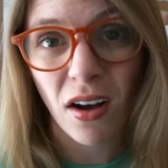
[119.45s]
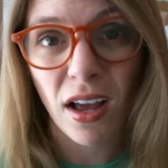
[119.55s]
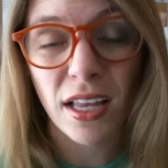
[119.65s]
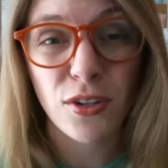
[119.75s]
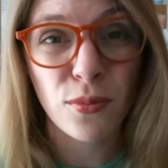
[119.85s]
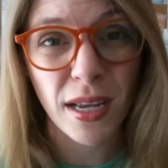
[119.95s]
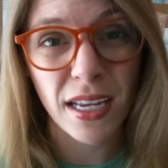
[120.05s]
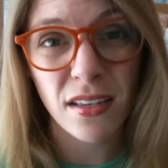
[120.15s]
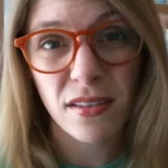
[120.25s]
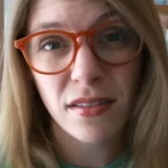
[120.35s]
and you
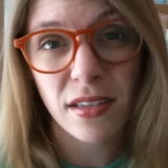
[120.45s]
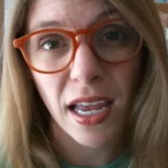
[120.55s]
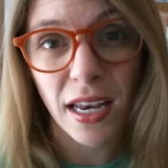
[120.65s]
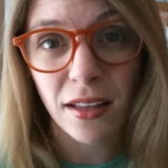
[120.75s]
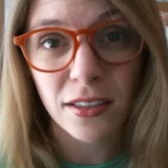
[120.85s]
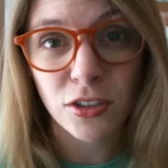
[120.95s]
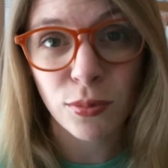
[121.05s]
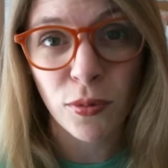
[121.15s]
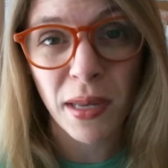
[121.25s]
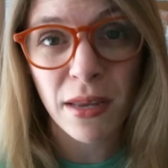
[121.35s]
made 10
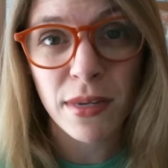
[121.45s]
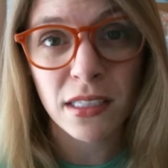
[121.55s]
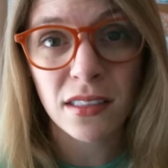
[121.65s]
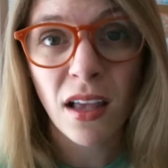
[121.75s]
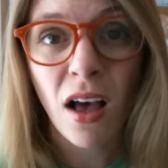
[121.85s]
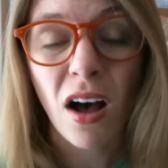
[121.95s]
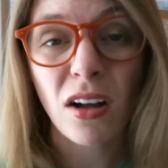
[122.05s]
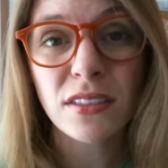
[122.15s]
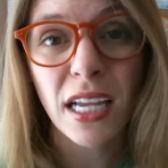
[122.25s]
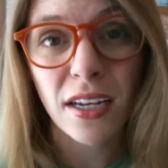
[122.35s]
eligible payments,
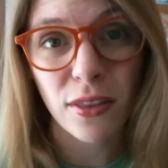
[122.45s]
all 10 of